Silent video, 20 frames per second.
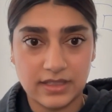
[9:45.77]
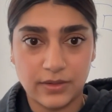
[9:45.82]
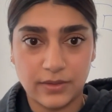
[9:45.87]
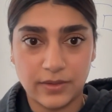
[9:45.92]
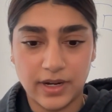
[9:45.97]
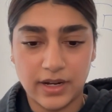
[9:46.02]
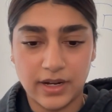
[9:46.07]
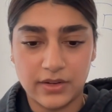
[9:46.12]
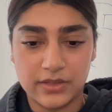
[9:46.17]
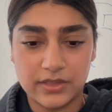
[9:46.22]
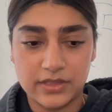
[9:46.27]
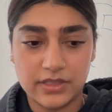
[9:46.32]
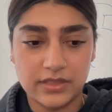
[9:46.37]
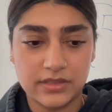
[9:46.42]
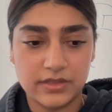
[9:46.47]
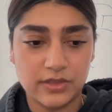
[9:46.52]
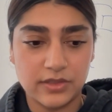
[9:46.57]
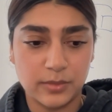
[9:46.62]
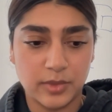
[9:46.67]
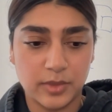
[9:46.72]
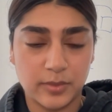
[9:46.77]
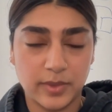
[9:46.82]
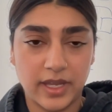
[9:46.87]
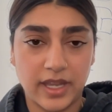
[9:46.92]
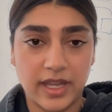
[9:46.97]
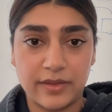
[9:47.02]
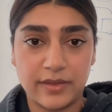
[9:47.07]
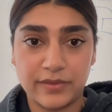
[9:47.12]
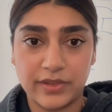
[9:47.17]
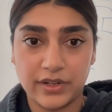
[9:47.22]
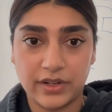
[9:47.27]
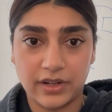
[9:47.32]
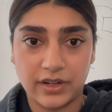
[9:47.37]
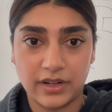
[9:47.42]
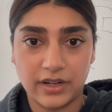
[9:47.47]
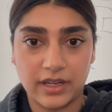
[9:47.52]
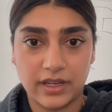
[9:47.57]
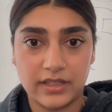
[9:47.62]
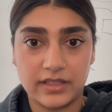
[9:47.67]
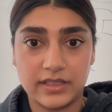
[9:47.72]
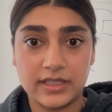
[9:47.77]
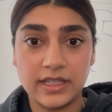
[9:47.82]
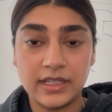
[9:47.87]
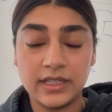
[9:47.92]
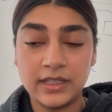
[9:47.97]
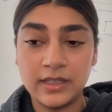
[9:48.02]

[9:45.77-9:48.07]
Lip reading: around consumer behavior and,